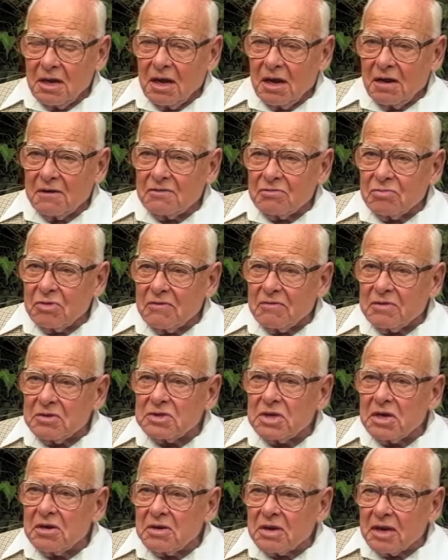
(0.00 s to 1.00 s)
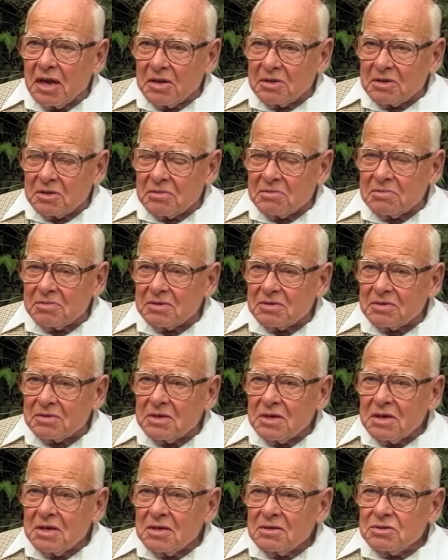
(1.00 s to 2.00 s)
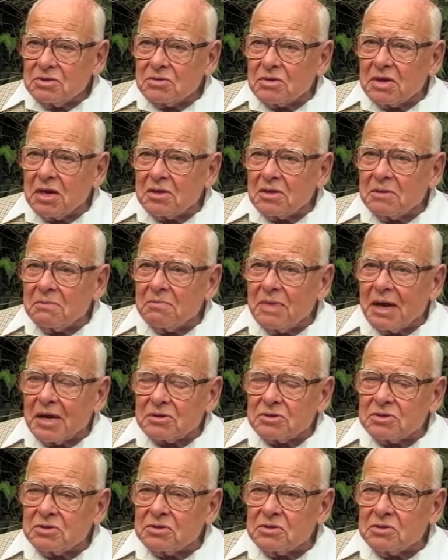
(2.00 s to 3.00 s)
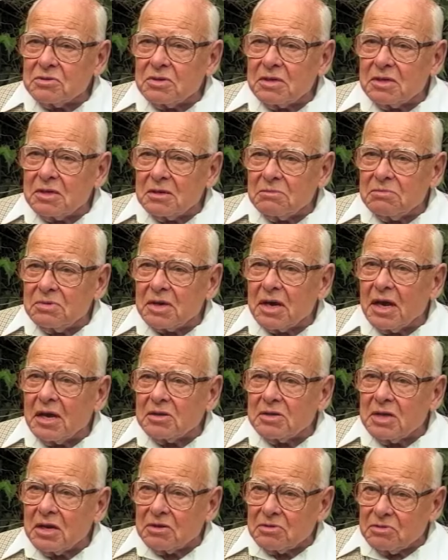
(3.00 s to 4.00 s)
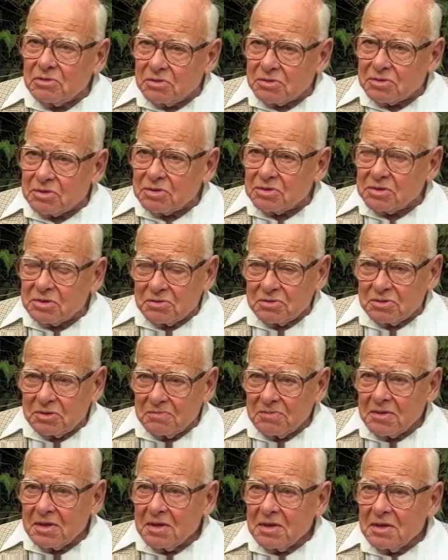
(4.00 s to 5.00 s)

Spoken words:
after we've interrogated them to get them back to brigade headquarters, or